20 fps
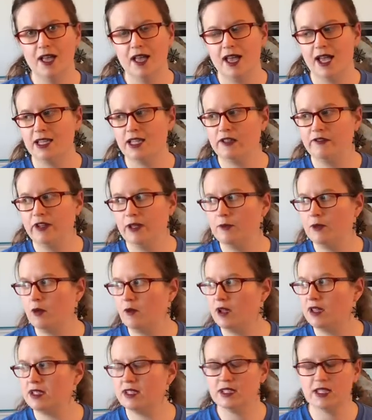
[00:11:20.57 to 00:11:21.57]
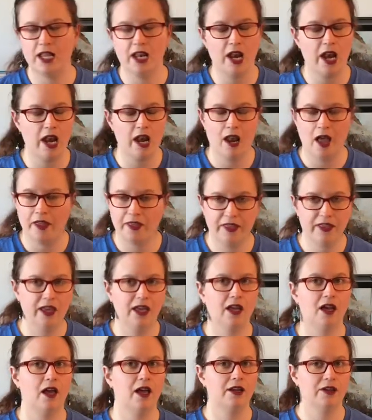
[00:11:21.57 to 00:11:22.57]
and the female wants
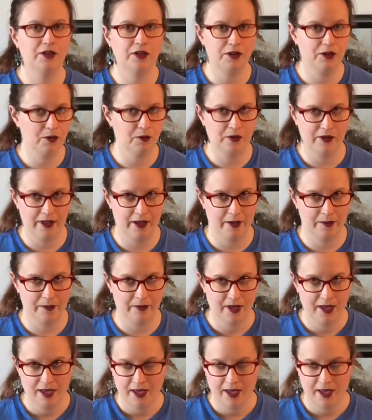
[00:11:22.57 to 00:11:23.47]
nothing to do with him,